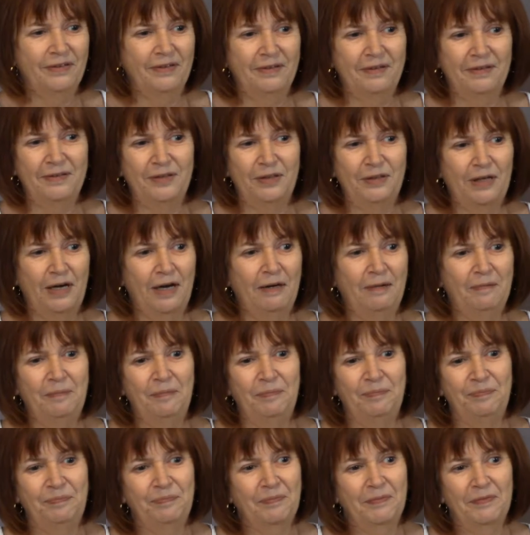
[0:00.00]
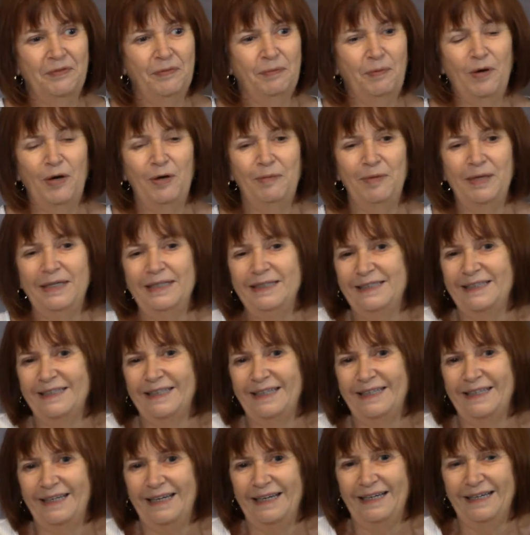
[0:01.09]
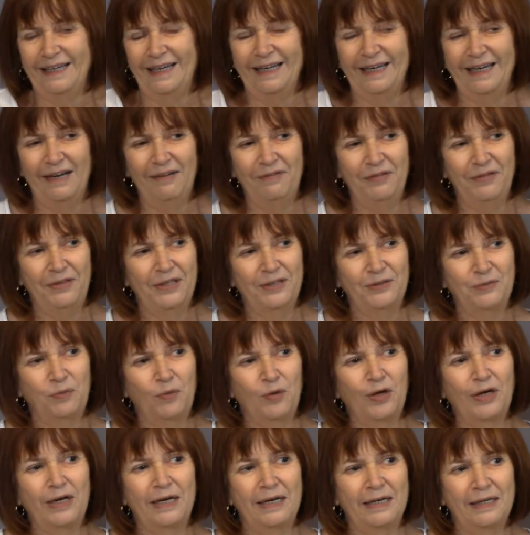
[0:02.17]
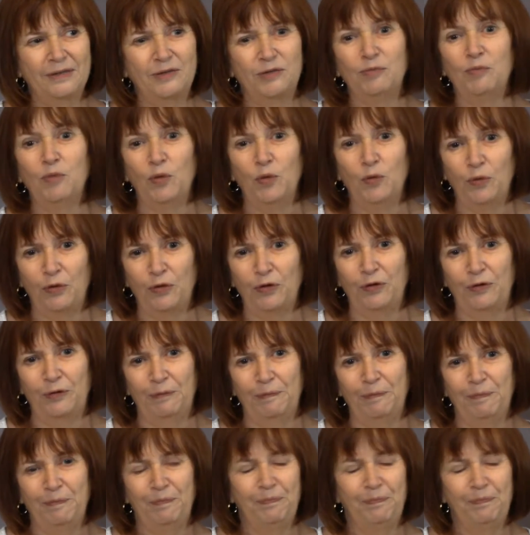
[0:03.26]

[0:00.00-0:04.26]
the departments, and everything's working smoother.